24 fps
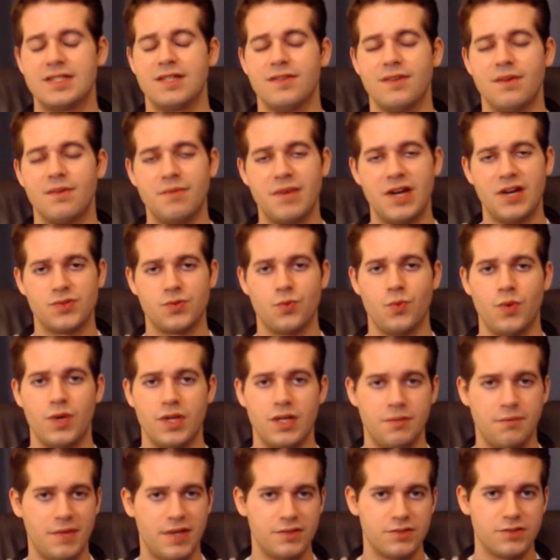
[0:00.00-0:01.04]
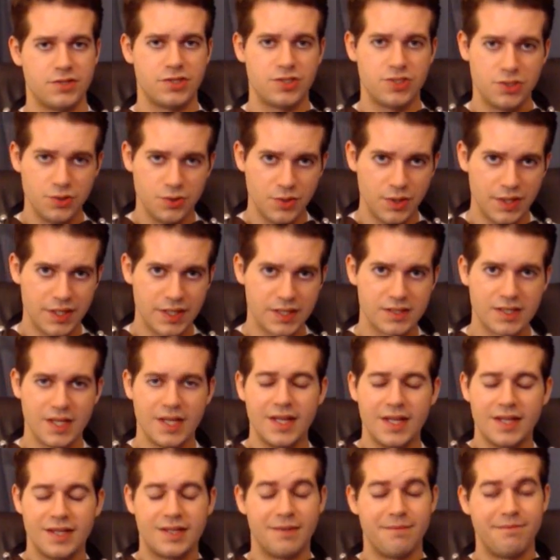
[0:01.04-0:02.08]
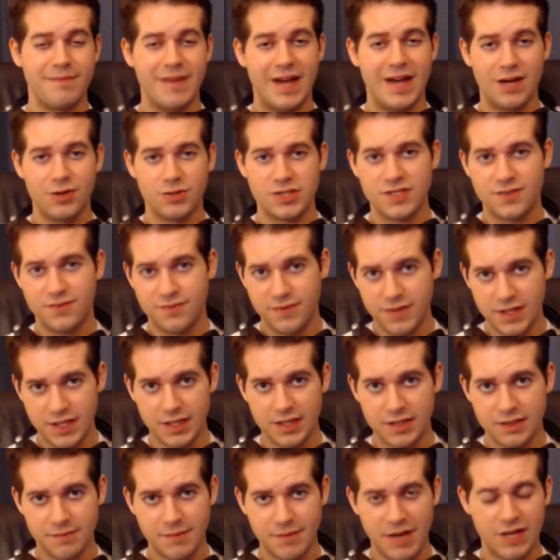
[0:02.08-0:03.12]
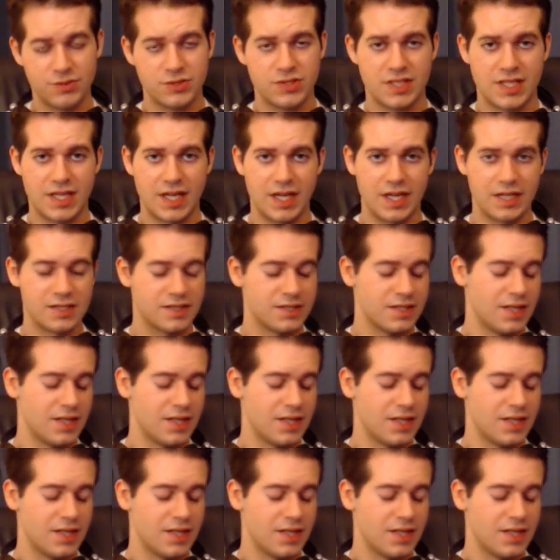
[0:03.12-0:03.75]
the mouse 1 and mouse 2 is, the mouse feet and mouse skates,